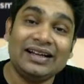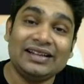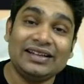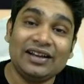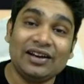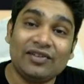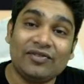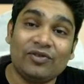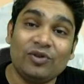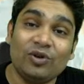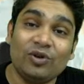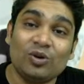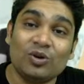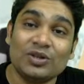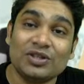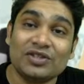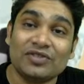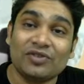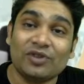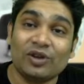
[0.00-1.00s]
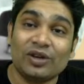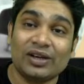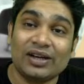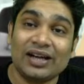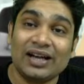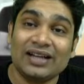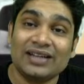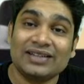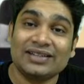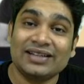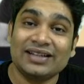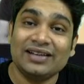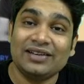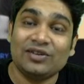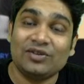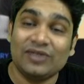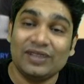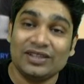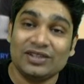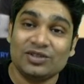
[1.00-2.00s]
there are 4 courses for class
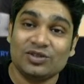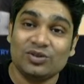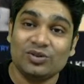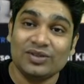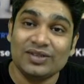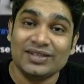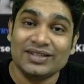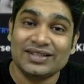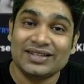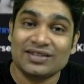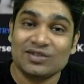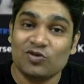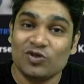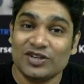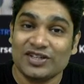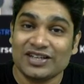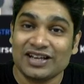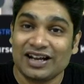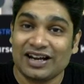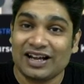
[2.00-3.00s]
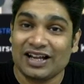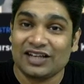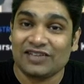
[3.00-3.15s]
12 students, which are as